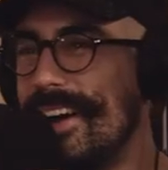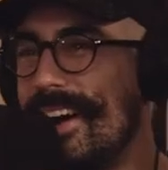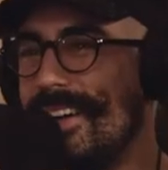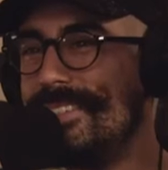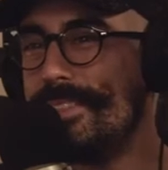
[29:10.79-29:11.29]

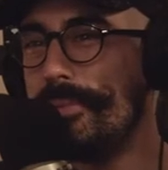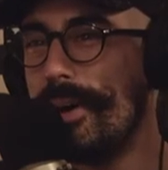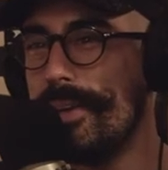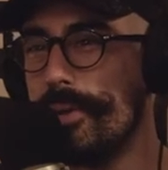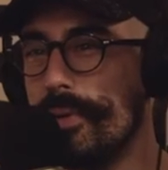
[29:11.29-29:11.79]
uh, I see
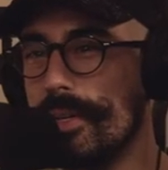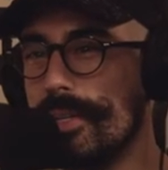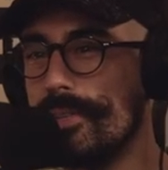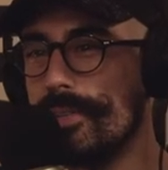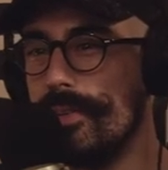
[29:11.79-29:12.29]
why you were
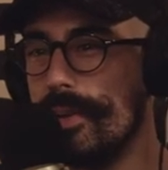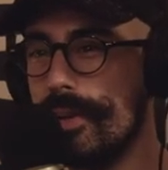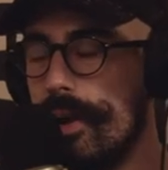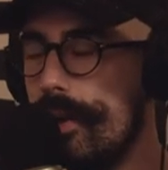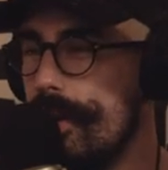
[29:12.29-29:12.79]

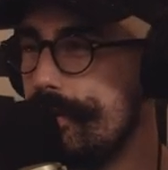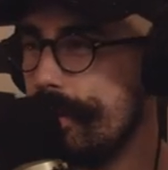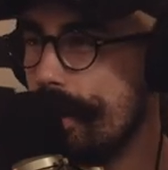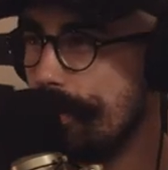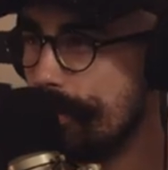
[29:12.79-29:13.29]
considering art
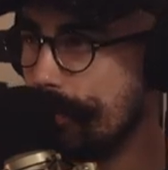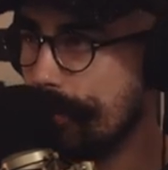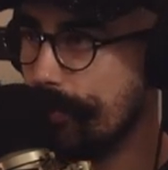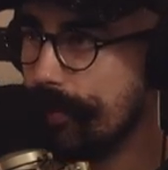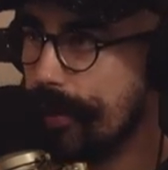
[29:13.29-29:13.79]
education
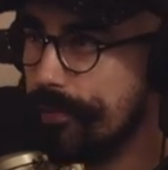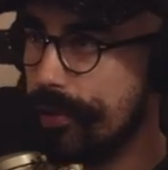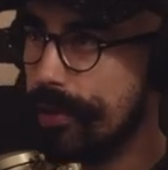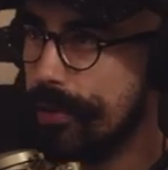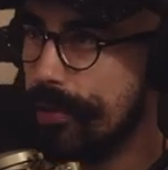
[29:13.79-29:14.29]
because you
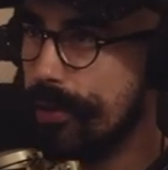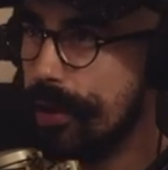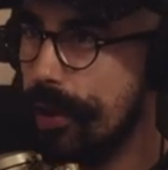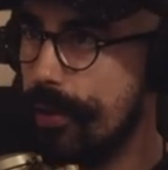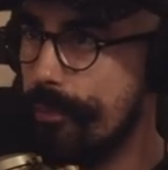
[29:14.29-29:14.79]
definitely
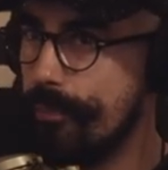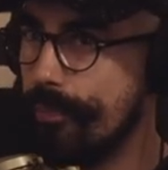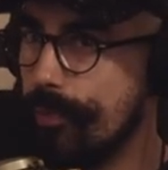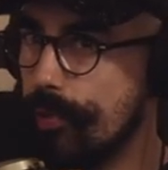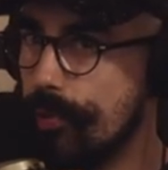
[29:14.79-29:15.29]

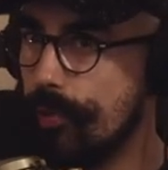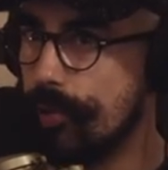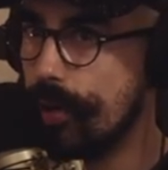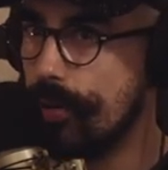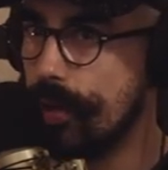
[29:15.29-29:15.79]
um, you
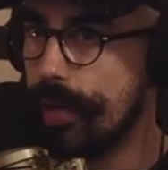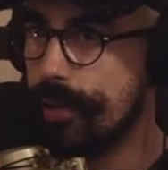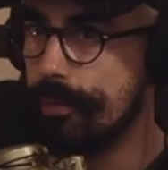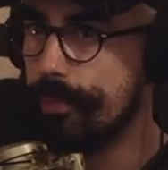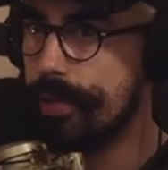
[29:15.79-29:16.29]
show like the